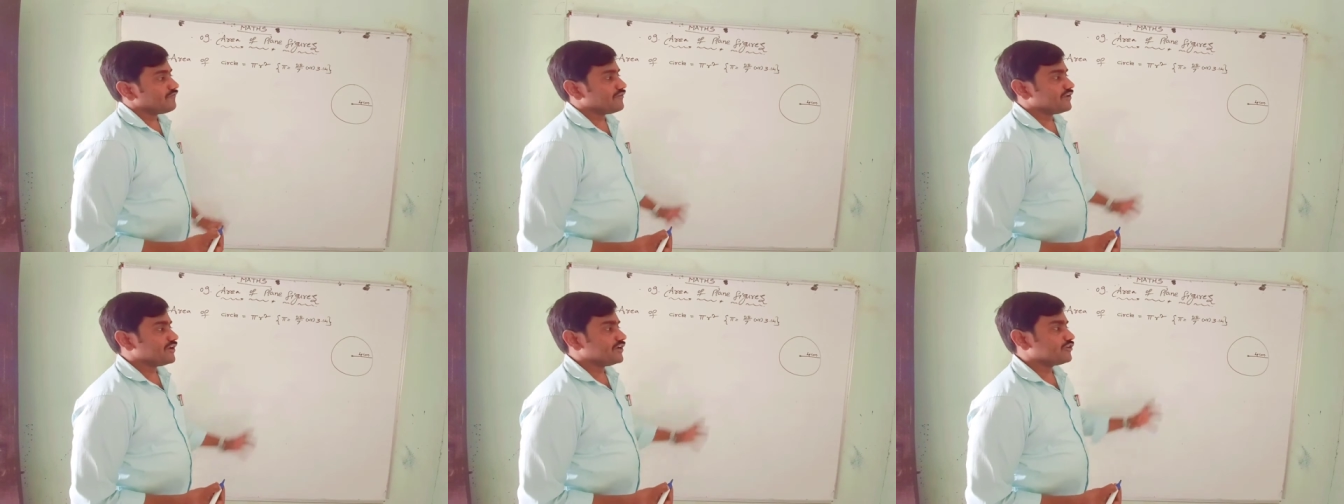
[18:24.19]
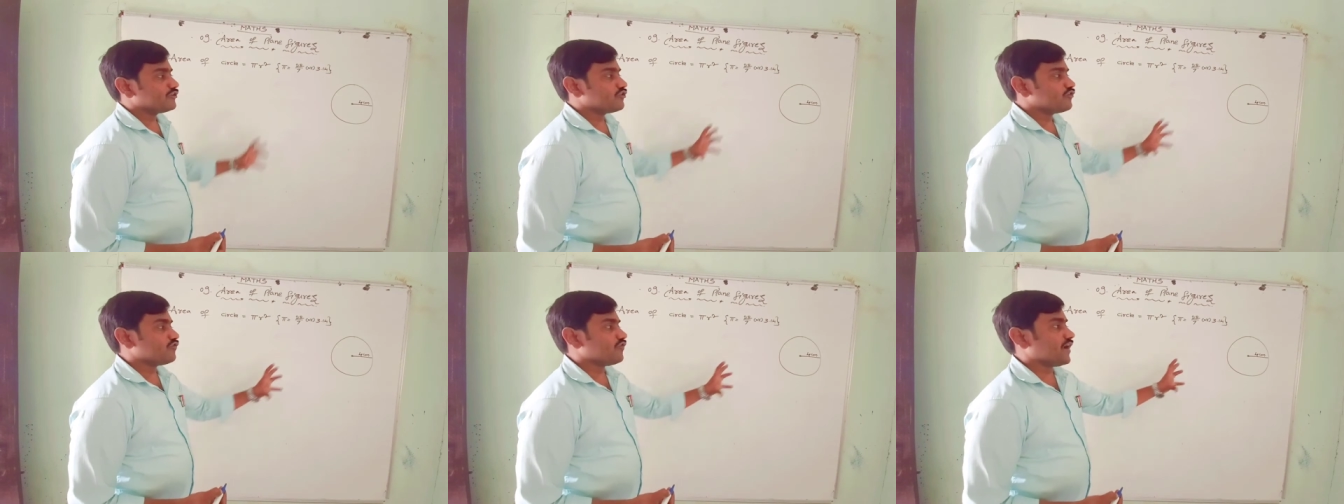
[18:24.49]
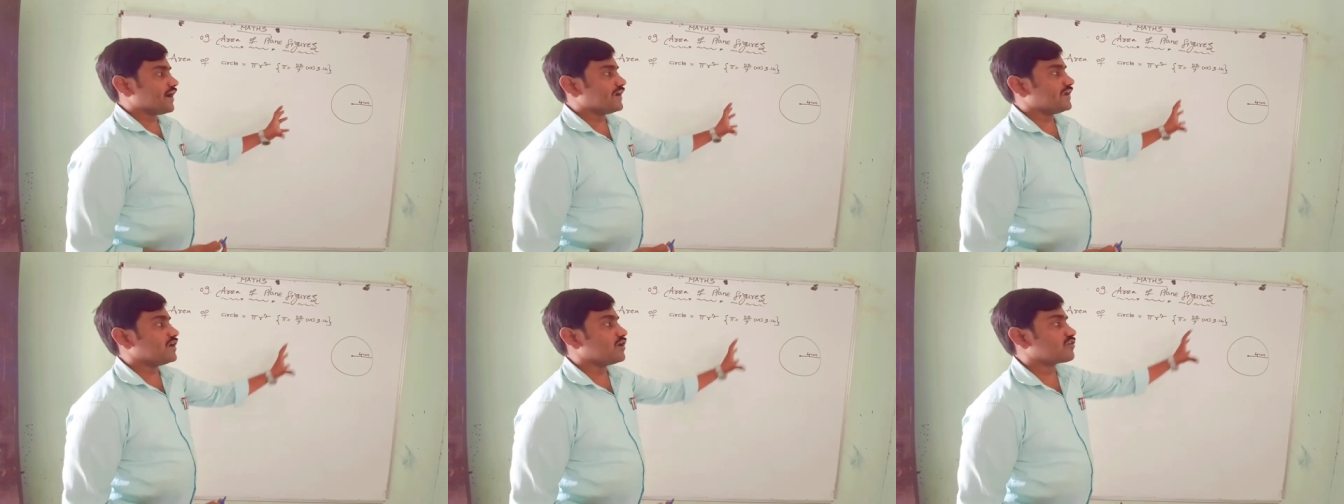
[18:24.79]
we need to
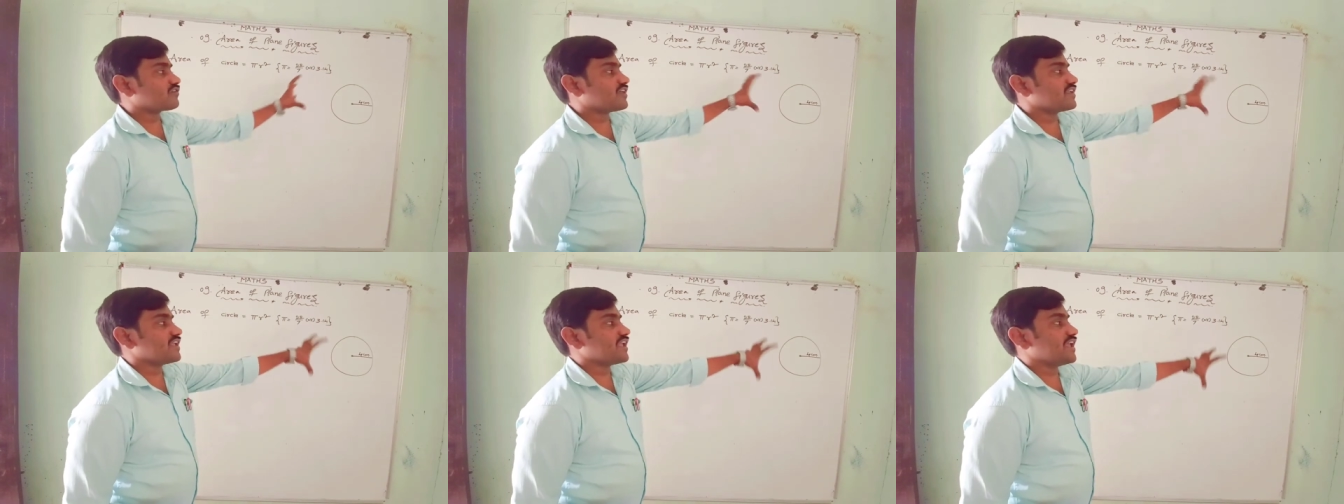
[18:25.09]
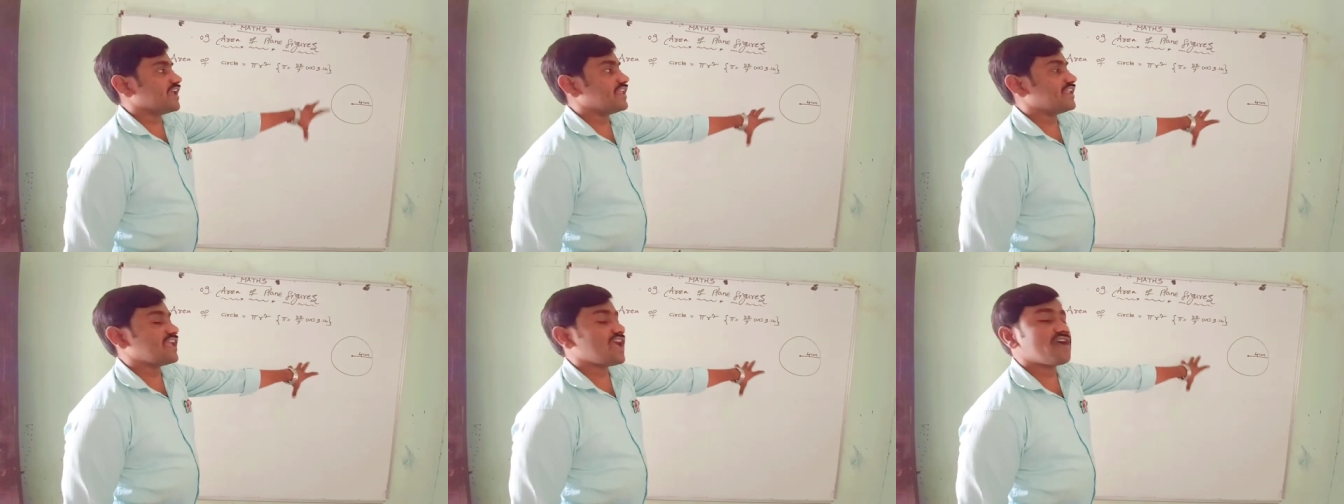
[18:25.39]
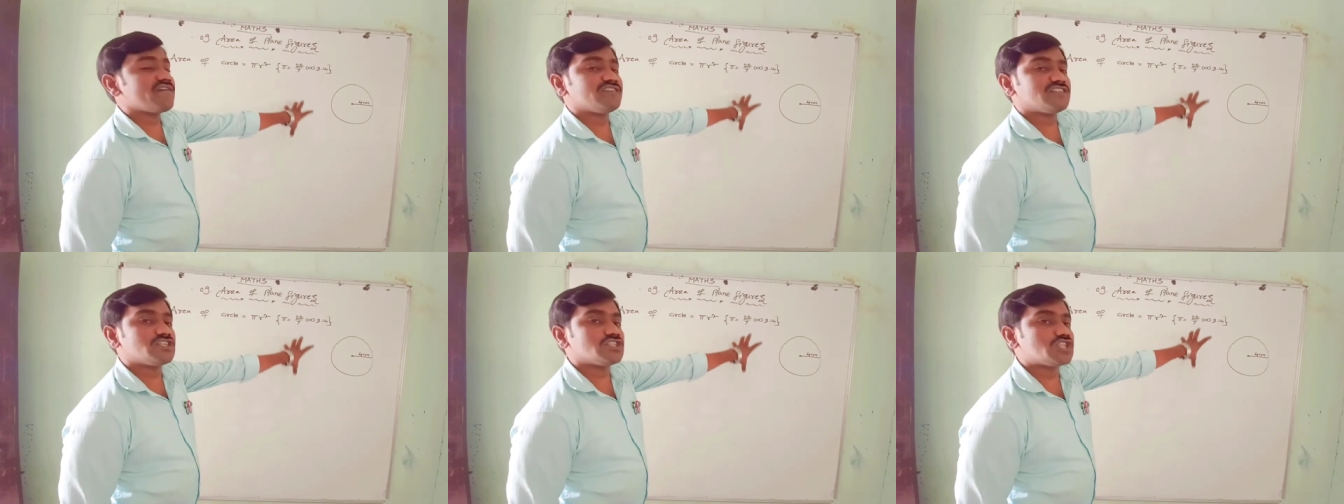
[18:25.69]
find out the
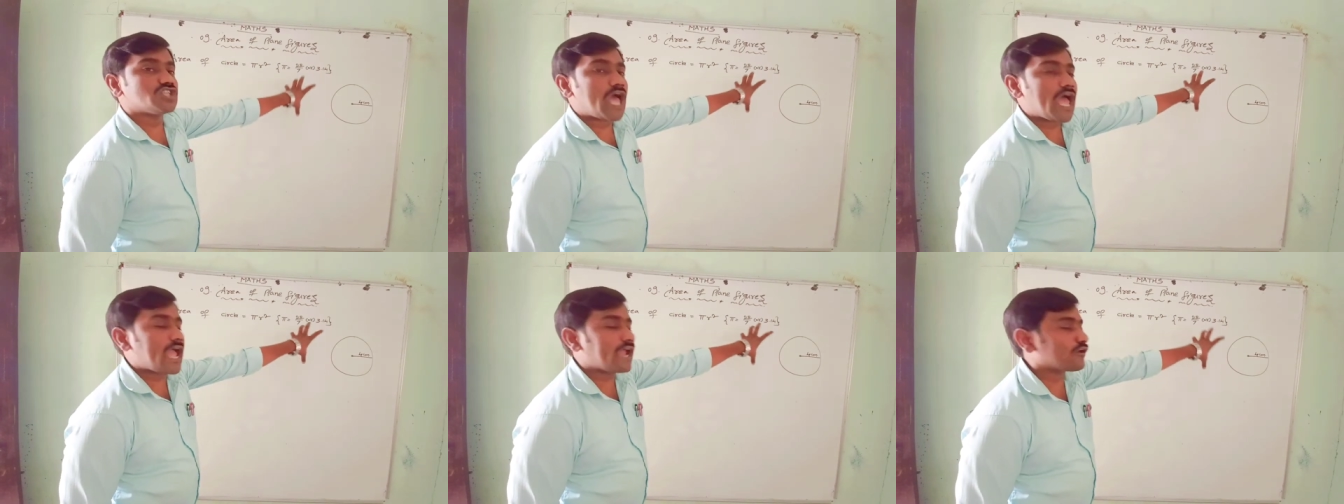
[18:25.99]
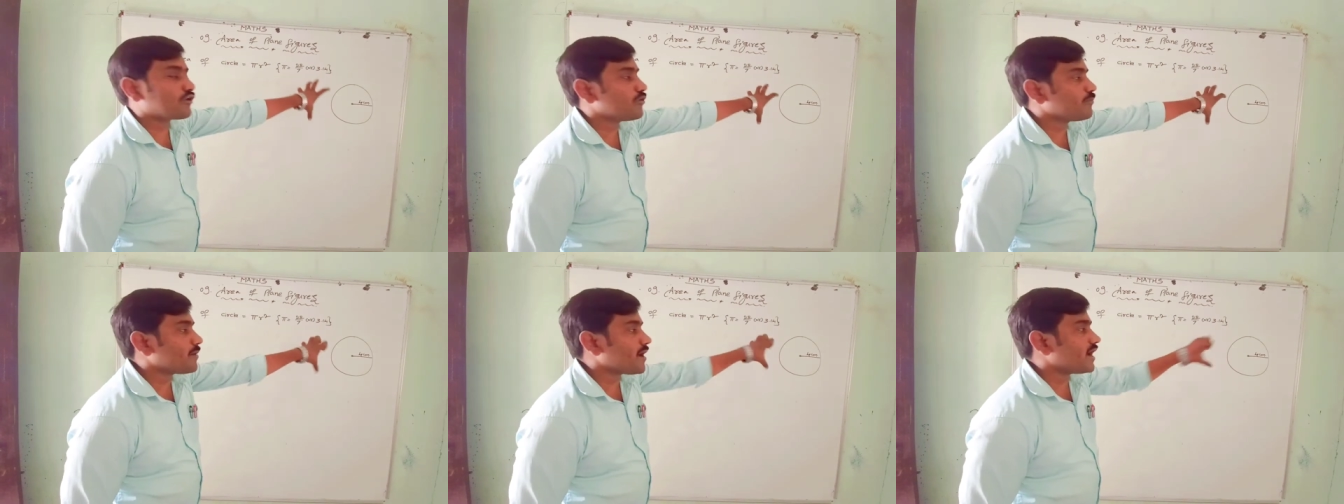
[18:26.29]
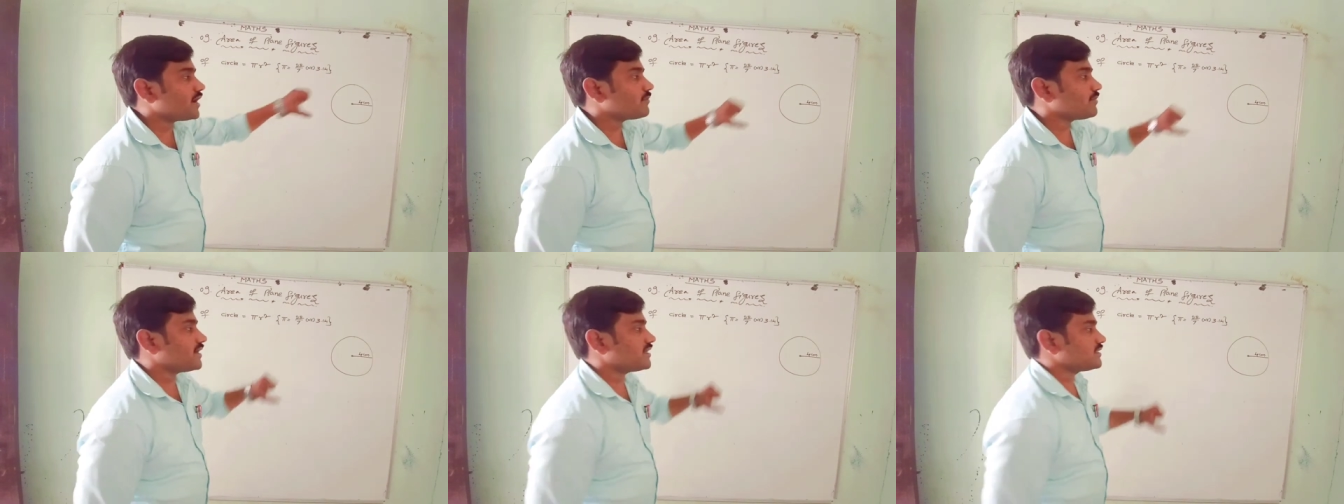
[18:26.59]
area which is
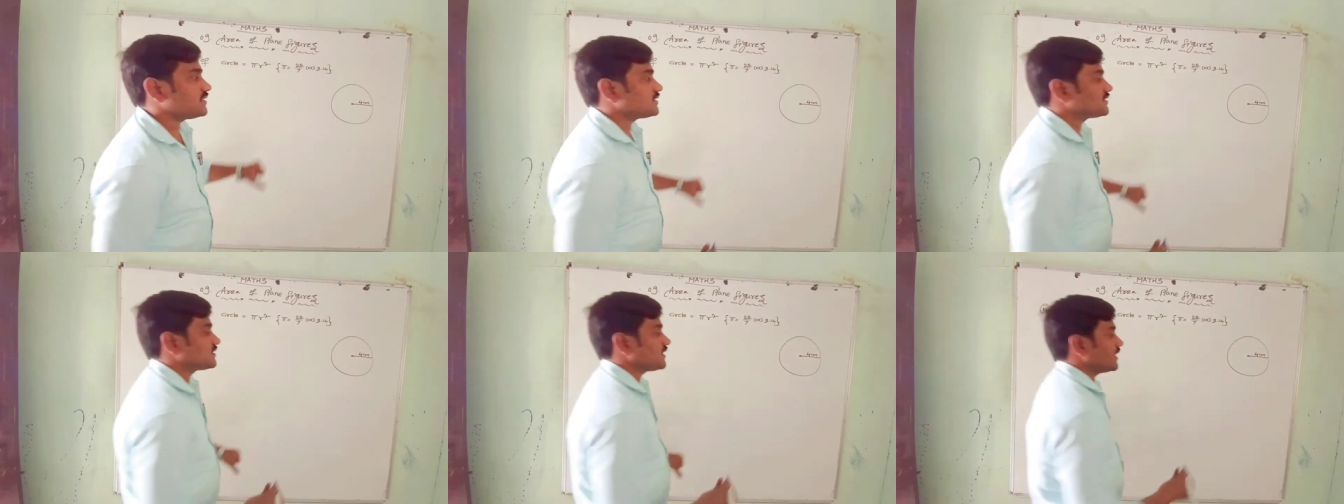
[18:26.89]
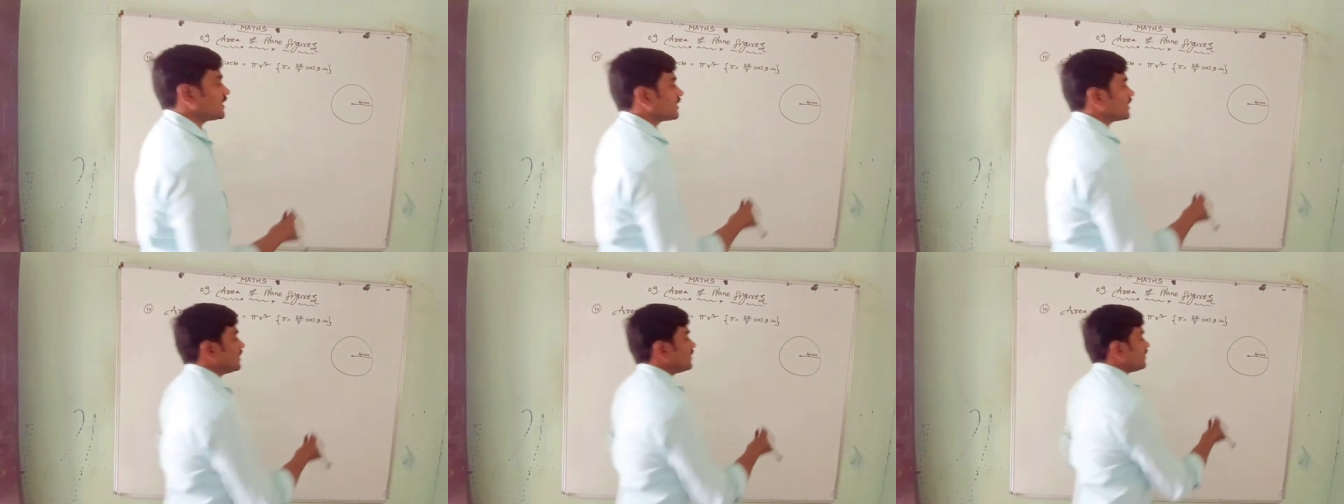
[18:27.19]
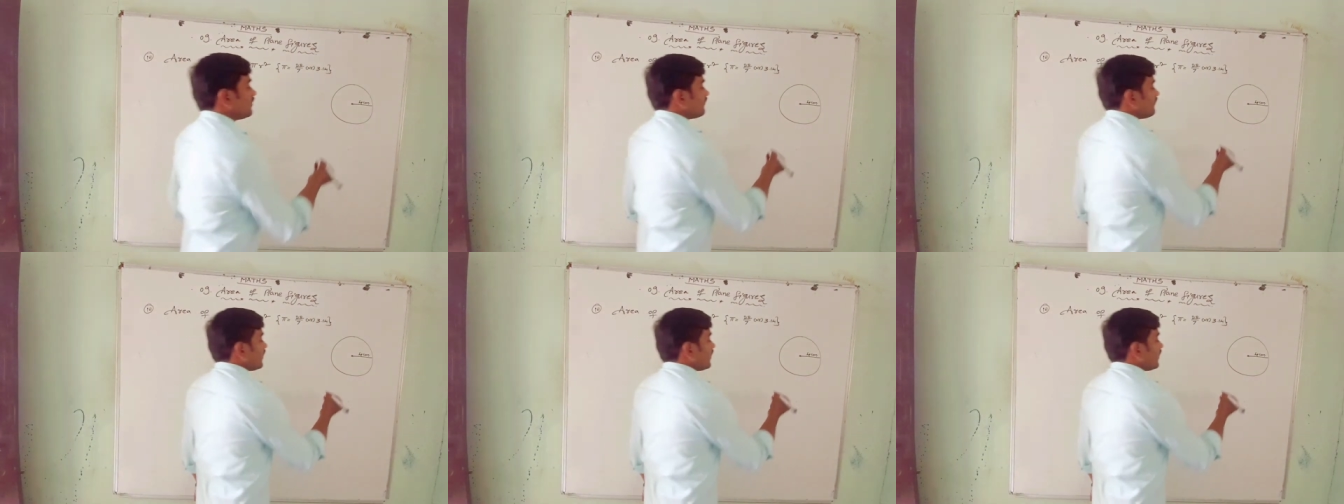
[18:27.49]
occupied by this circle. The